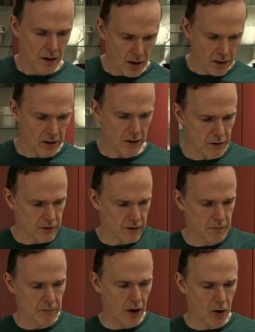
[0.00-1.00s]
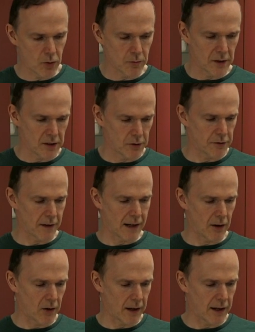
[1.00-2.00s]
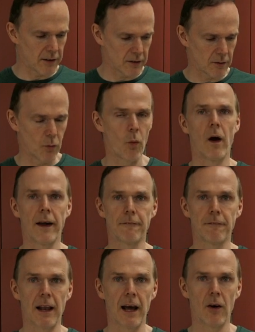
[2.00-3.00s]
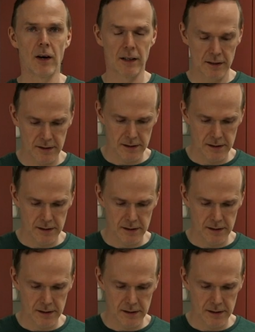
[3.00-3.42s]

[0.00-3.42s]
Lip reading: I'm going to use some wholemeal flour and some white flour.